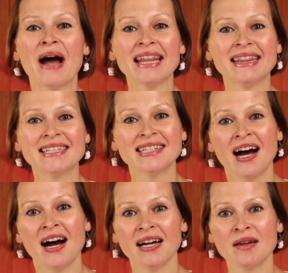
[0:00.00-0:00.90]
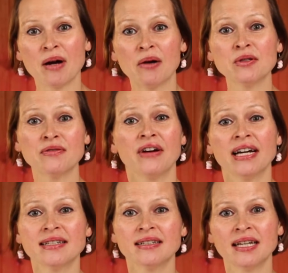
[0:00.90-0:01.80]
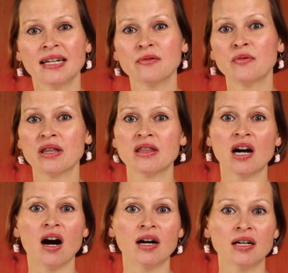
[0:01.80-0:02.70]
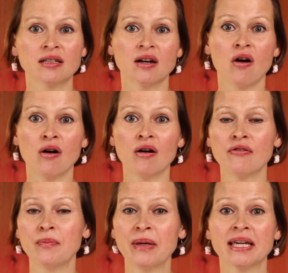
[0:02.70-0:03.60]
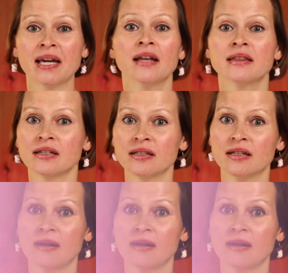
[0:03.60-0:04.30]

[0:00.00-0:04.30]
at the time, I was fascinated with the art of Pick Candle.